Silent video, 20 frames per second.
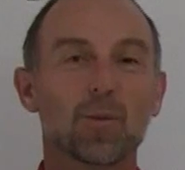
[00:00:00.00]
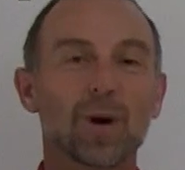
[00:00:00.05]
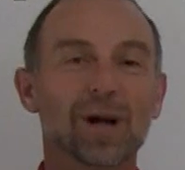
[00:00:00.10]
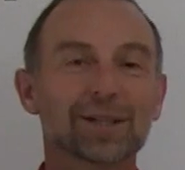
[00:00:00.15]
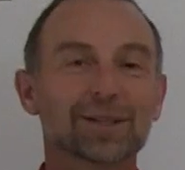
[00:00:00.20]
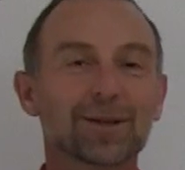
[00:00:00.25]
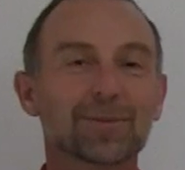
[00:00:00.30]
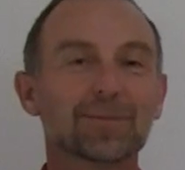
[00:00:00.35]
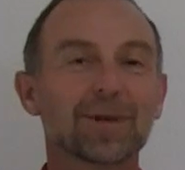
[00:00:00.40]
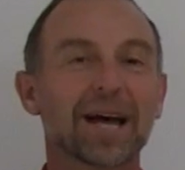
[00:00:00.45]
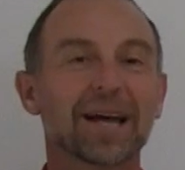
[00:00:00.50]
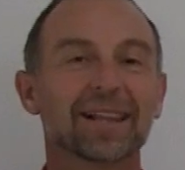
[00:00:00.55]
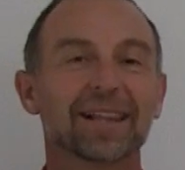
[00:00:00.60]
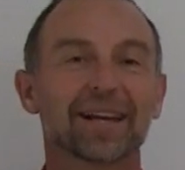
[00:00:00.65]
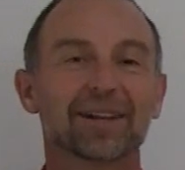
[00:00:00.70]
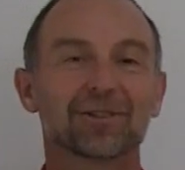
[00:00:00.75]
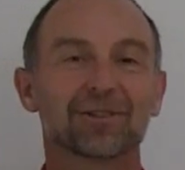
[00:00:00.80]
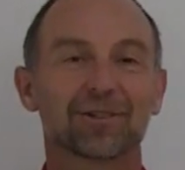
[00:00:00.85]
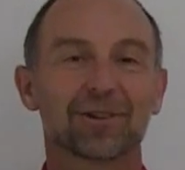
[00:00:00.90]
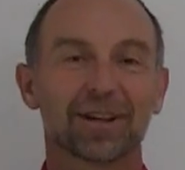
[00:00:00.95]
Welcome to
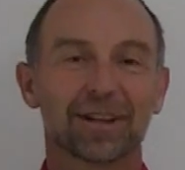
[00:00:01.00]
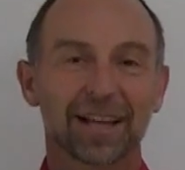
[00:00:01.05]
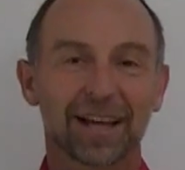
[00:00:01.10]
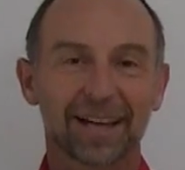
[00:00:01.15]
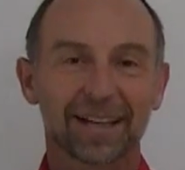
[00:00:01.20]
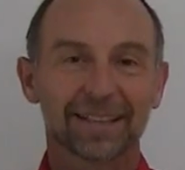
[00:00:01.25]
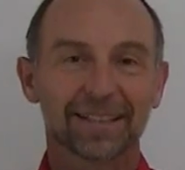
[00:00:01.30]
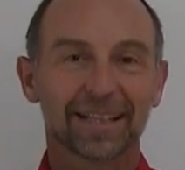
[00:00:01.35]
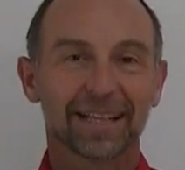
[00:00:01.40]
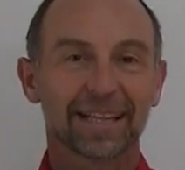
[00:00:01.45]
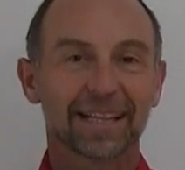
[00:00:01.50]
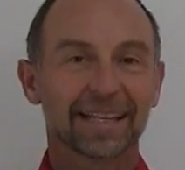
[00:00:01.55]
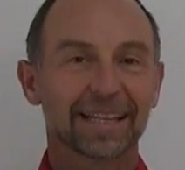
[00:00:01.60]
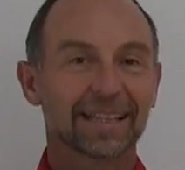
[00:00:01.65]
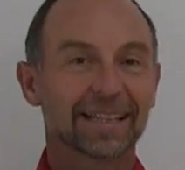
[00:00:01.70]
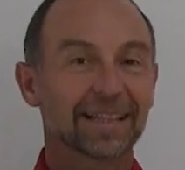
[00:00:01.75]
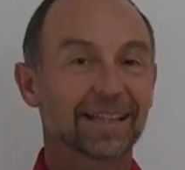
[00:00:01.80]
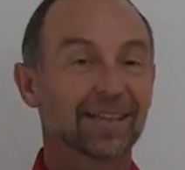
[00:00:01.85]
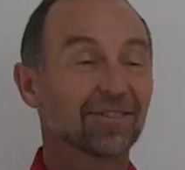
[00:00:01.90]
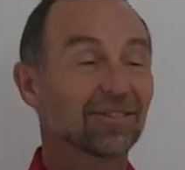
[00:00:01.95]
ilecture online and
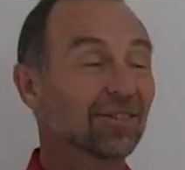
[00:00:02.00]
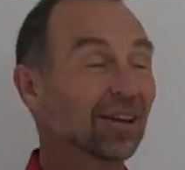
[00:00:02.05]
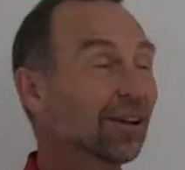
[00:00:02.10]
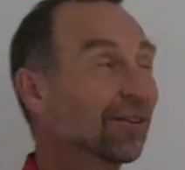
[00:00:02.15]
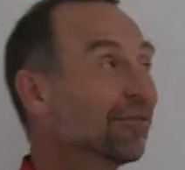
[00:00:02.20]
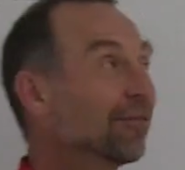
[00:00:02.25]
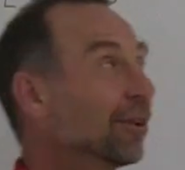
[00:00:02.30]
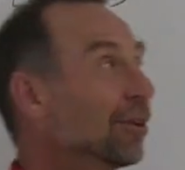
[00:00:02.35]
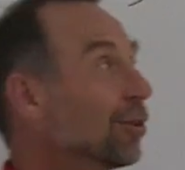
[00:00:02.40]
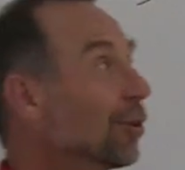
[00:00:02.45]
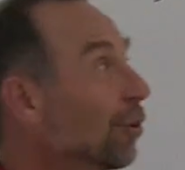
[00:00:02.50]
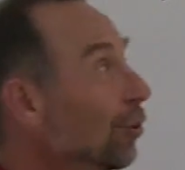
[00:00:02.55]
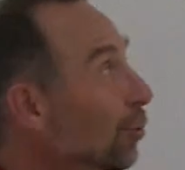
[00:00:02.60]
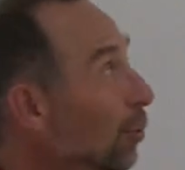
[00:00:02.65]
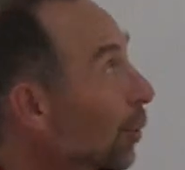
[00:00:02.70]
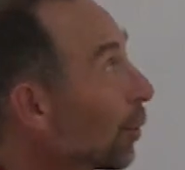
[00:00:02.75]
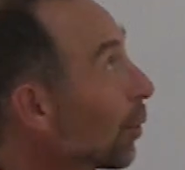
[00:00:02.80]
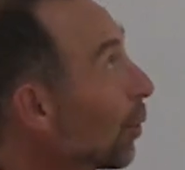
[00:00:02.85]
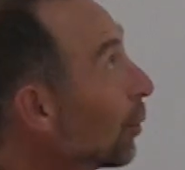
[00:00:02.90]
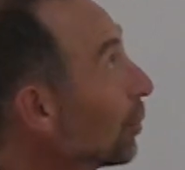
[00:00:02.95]
in this set of
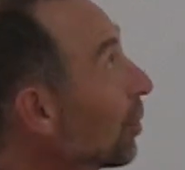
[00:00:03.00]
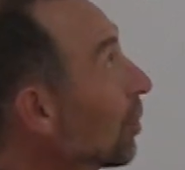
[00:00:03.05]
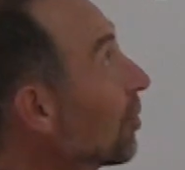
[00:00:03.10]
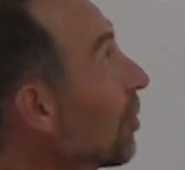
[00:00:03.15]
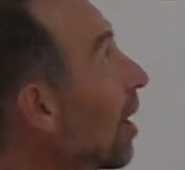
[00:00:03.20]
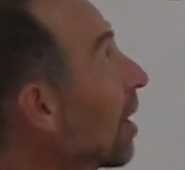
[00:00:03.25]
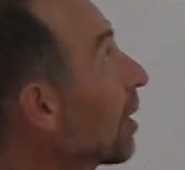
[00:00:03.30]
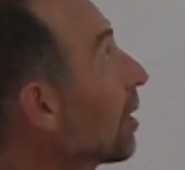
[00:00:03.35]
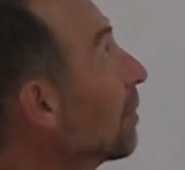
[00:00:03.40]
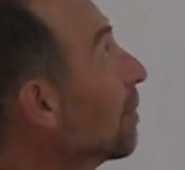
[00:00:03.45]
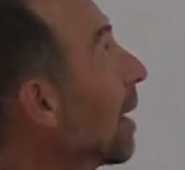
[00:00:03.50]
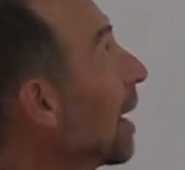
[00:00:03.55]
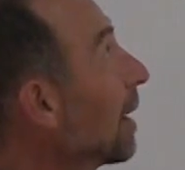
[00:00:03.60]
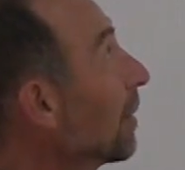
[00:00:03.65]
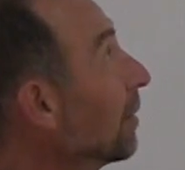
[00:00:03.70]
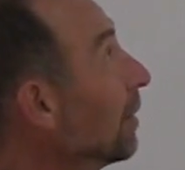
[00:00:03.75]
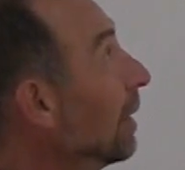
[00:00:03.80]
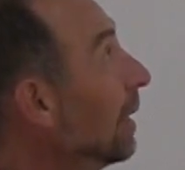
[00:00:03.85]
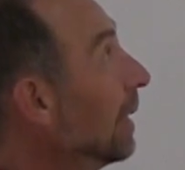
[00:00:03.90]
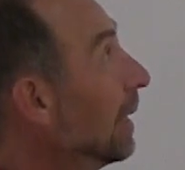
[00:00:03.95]
videos we're going to talk
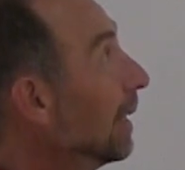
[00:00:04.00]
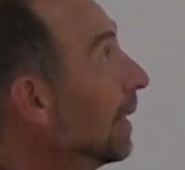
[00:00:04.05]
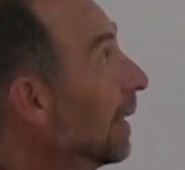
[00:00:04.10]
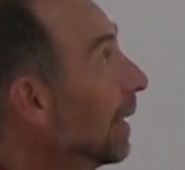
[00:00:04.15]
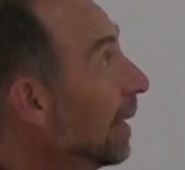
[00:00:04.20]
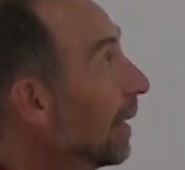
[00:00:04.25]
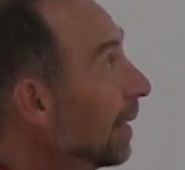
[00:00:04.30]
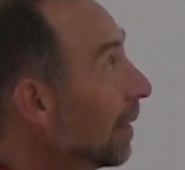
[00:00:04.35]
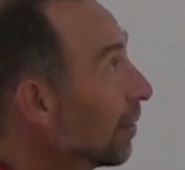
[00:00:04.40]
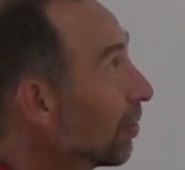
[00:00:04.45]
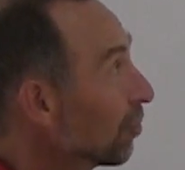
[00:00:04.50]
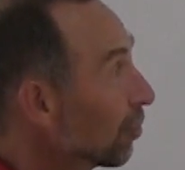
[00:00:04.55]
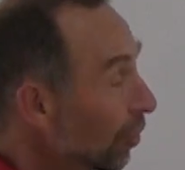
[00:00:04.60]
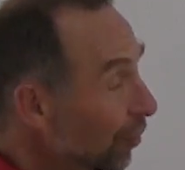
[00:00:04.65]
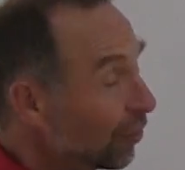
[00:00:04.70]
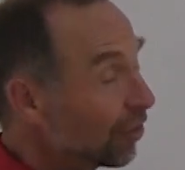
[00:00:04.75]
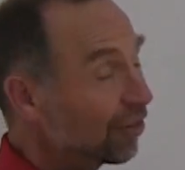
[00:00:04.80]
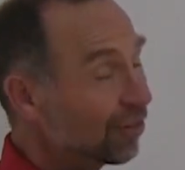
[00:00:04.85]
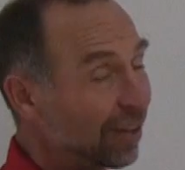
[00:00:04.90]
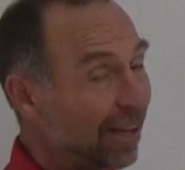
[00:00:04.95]
about uh,
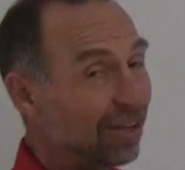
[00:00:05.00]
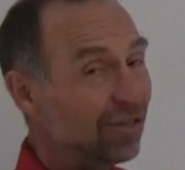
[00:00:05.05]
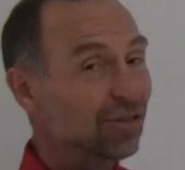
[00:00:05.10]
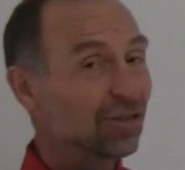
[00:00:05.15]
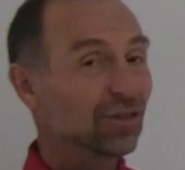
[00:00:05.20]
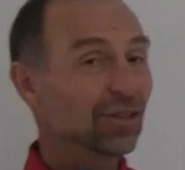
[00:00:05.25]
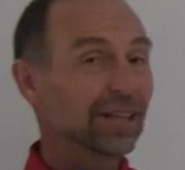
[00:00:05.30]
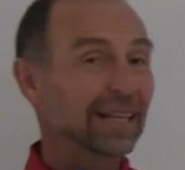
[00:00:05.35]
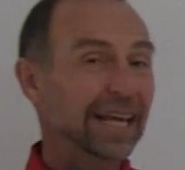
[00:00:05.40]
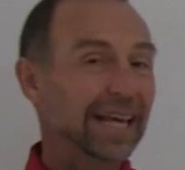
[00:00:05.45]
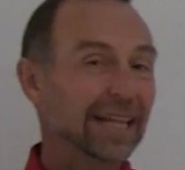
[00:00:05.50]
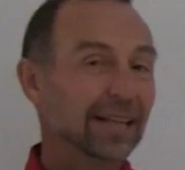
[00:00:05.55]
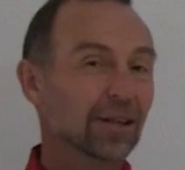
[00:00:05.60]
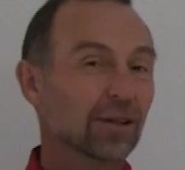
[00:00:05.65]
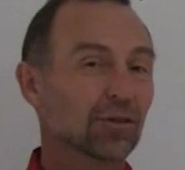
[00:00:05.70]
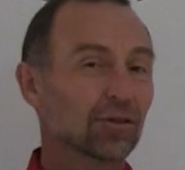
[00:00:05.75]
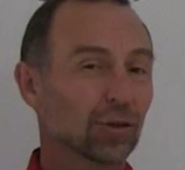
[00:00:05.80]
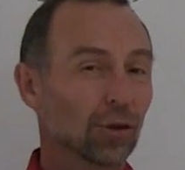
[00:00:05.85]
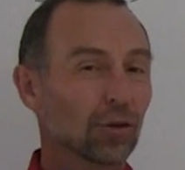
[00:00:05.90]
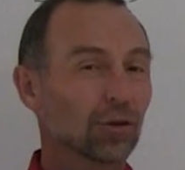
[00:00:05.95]
surface tension and
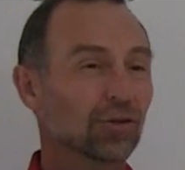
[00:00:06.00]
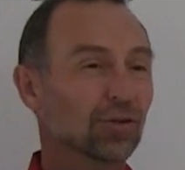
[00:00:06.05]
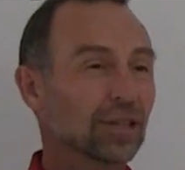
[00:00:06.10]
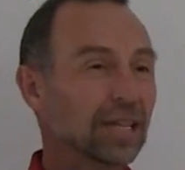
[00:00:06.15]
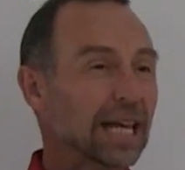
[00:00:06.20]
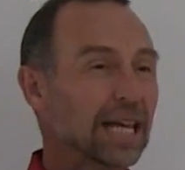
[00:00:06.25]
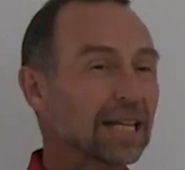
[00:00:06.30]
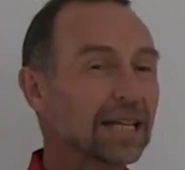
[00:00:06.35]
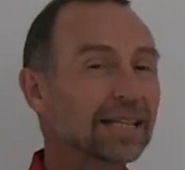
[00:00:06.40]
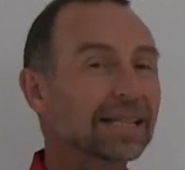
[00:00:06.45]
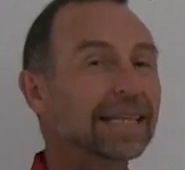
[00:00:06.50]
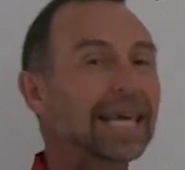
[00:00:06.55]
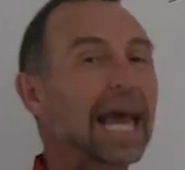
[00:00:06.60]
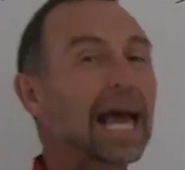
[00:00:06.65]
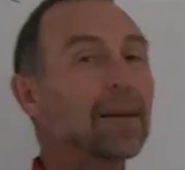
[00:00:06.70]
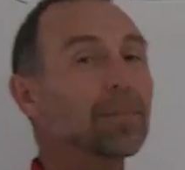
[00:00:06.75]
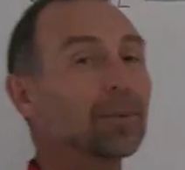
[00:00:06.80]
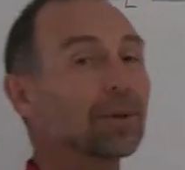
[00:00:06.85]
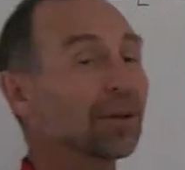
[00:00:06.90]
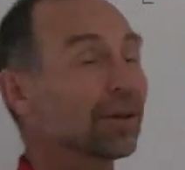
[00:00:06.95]
associated
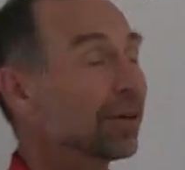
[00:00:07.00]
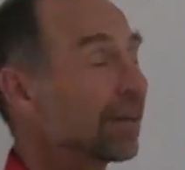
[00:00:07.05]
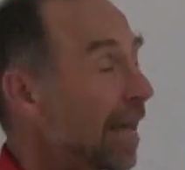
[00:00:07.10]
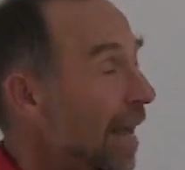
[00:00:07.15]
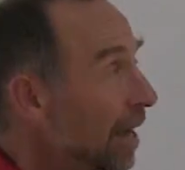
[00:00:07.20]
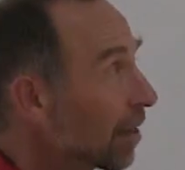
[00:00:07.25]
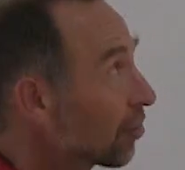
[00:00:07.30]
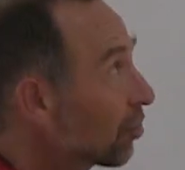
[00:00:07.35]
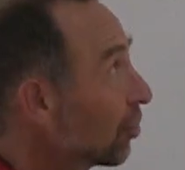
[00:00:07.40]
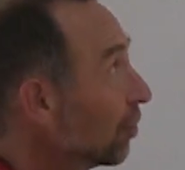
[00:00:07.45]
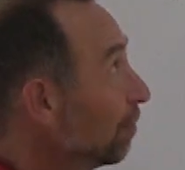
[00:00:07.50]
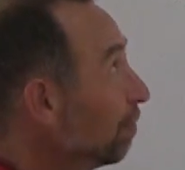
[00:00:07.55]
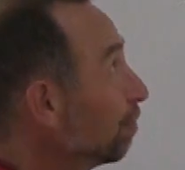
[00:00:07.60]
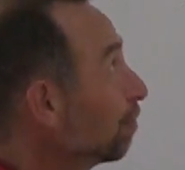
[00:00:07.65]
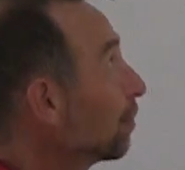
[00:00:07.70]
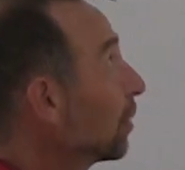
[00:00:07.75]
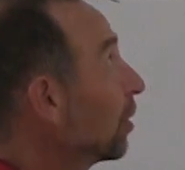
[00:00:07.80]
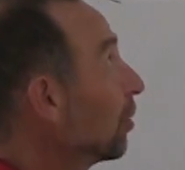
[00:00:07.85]
capillary action.